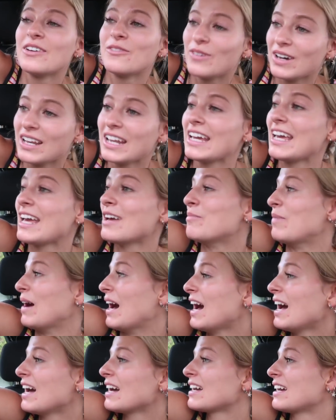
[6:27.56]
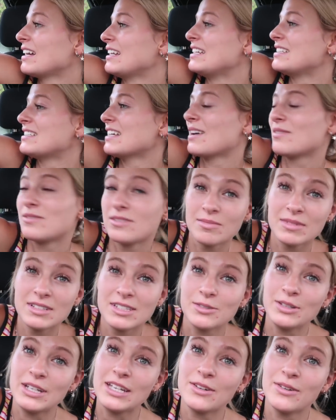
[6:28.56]
When I get back, I need to have something
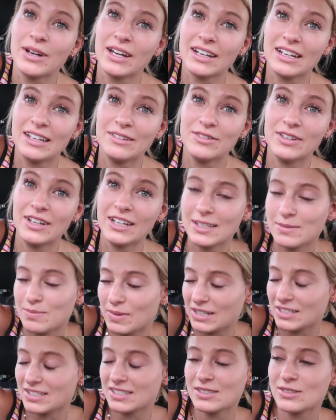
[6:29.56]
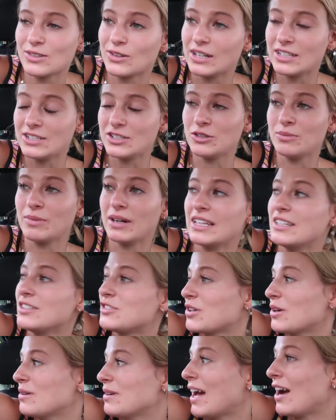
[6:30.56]
to eat quickly first, but I just thought I'd do my
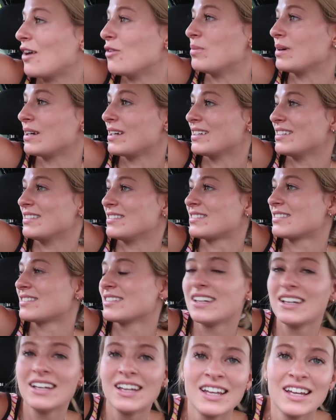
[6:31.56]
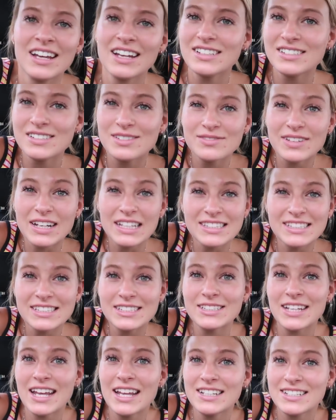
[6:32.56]
intro now because I just fancy
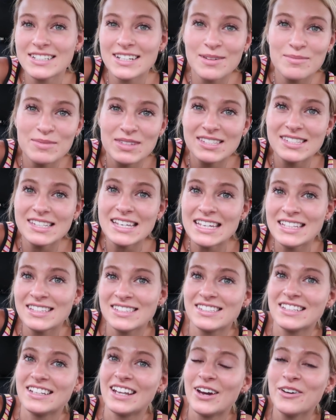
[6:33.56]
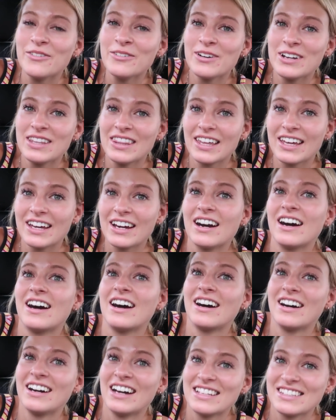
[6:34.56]
changing up the scenes, you know? We're in the
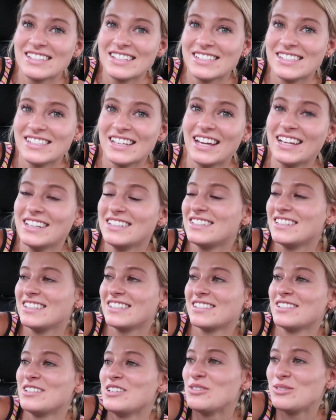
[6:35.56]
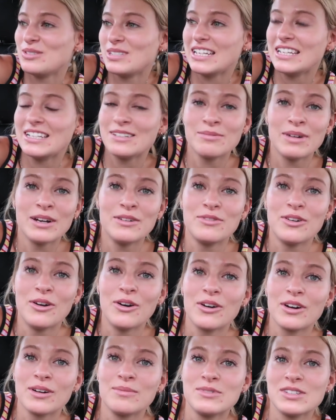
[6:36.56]
car, as I said, it's a new scene in my
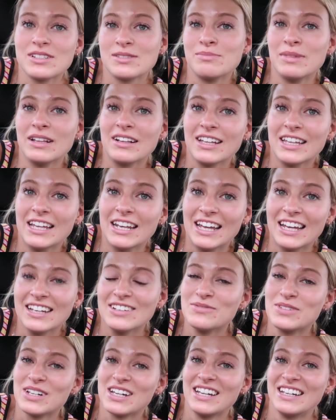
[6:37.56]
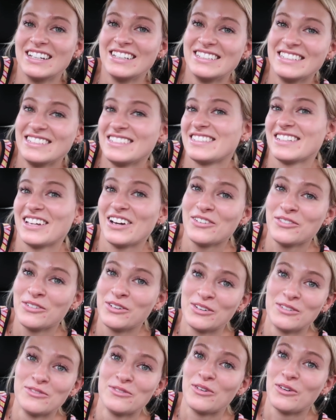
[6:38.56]
vlog, I'm just milking it because I
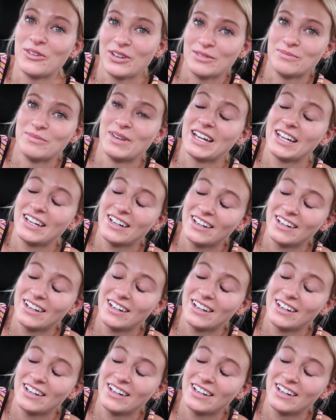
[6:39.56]
want to vlog in my